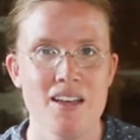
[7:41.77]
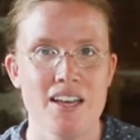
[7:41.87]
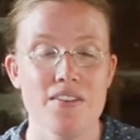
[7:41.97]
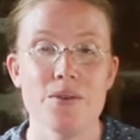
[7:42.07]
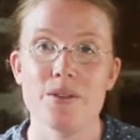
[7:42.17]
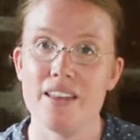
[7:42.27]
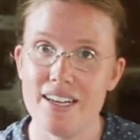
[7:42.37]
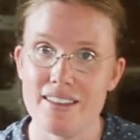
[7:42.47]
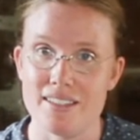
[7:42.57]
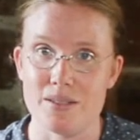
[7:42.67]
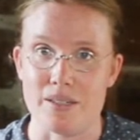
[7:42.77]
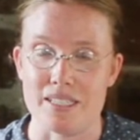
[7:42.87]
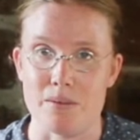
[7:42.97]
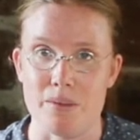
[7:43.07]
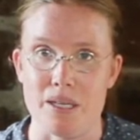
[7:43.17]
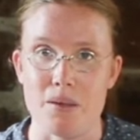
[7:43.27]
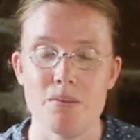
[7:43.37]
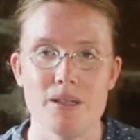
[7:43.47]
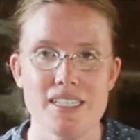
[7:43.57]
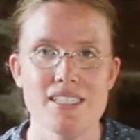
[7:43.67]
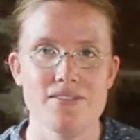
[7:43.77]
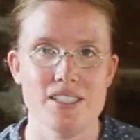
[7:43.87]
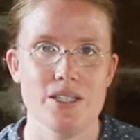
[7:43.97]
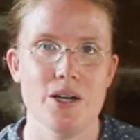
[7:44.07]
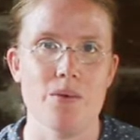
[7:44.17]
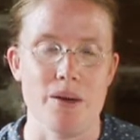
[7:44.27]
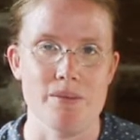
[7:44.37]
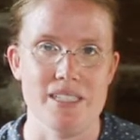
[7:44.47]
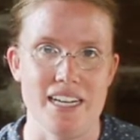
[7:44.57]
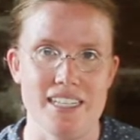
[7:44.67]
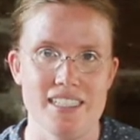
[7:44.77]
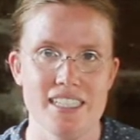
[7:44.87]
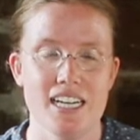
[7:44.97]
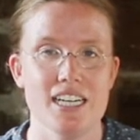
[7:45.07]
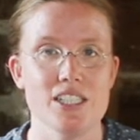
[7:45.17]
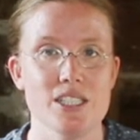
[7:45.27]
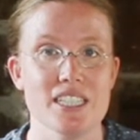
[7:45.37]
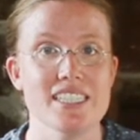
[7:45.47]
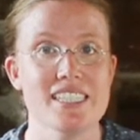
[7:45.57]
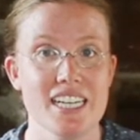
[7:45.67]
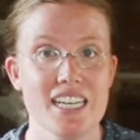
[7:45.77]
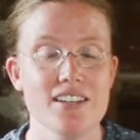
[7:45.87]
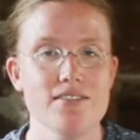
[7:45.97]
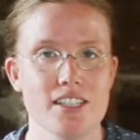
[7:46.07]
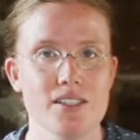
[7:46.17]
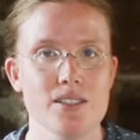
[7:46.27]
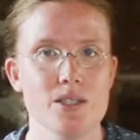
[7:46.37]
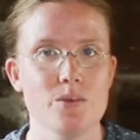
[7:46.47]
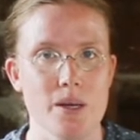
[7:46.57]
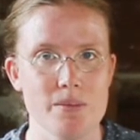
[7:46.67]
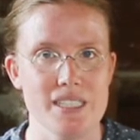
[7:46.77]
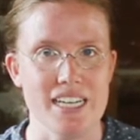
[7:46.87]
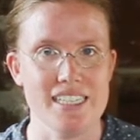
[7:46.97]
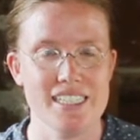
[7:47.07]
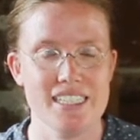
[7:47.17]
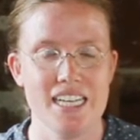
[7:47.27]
If you would like this recipe, please visit our website under the City of Littleton website,